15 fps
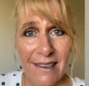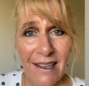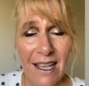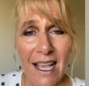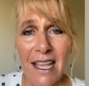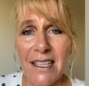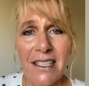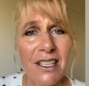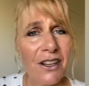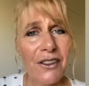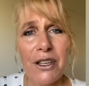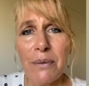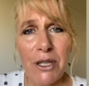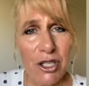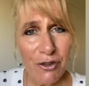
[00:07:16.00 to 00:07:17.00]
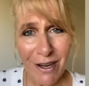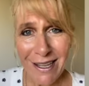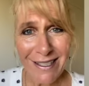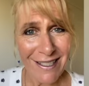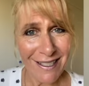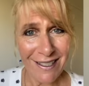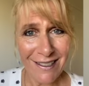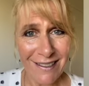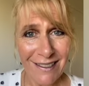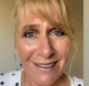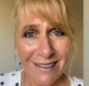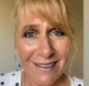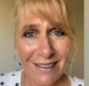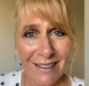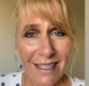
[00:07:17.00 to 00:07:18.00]
It's going to be transient.
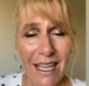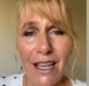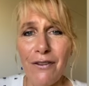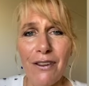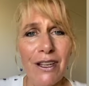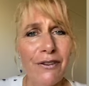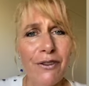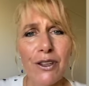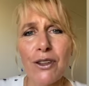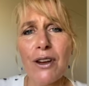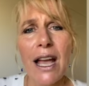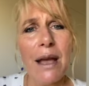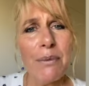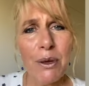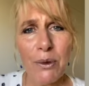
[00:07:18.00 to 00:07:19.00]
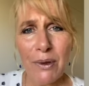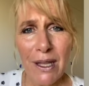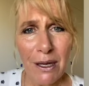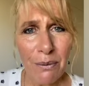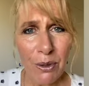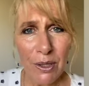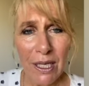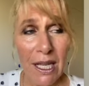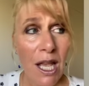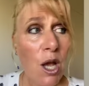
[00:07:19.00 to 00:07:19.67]
Even if we're not happy with our body,